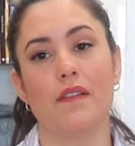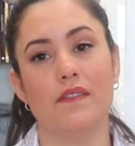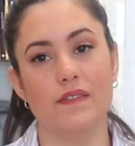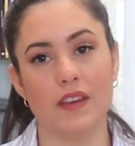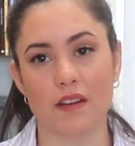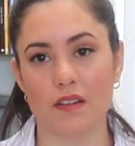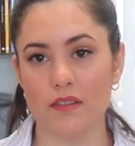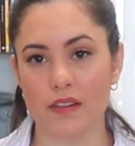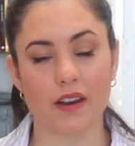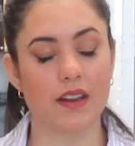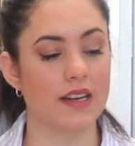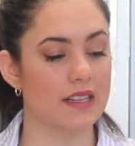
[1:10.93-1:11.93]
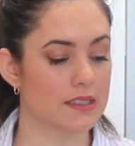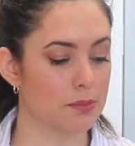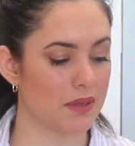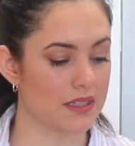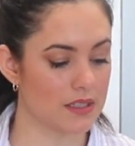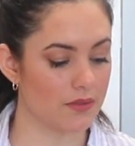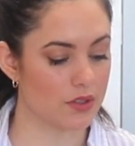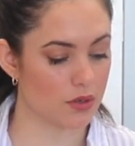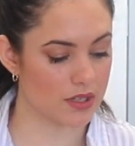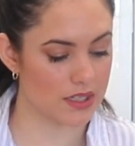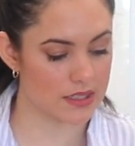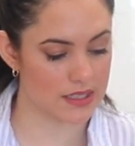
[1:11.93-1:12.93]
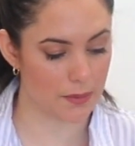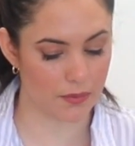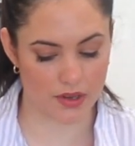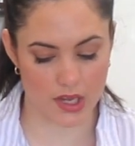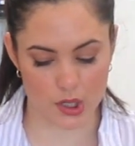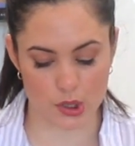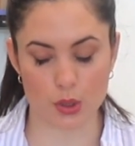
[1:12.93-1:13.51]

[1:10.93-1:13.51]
Very inexpensive during this time of year,